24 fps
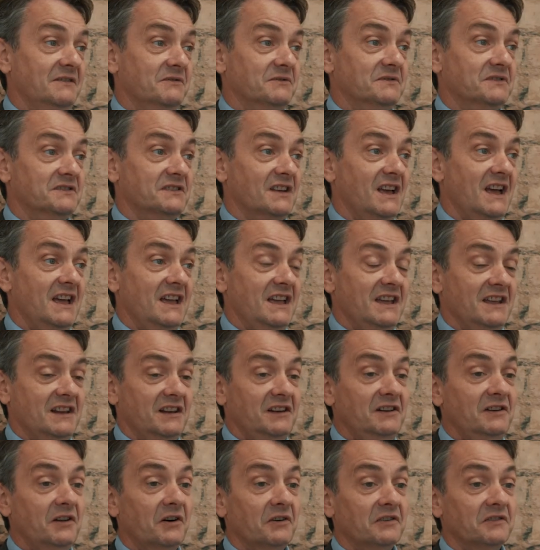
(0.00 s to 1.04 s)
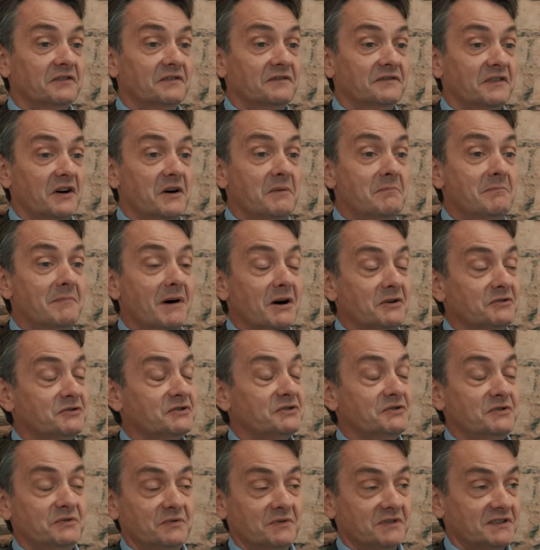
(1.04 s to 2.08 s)
was a lot of
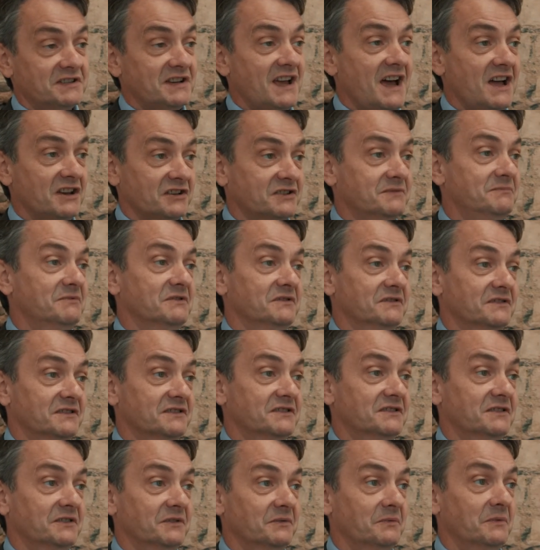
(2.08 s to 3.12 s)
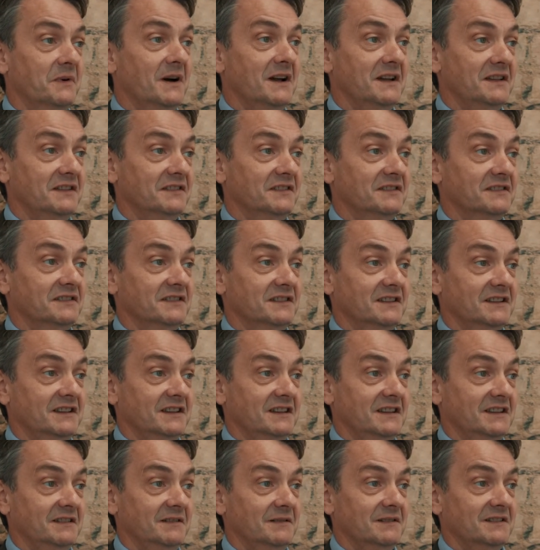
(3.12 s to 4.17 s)
emotional attachment to the way that
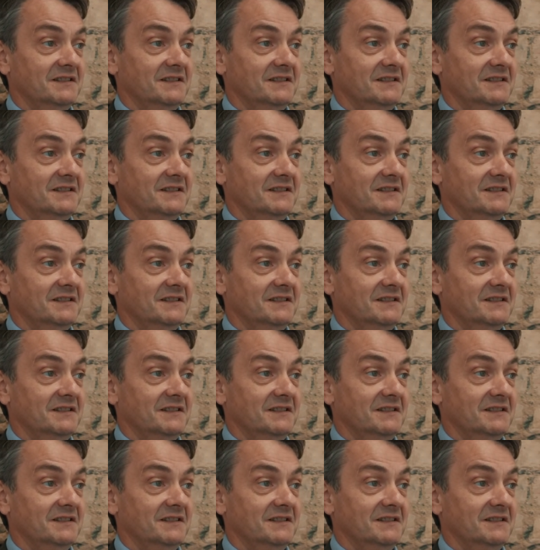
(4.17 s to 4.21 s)
the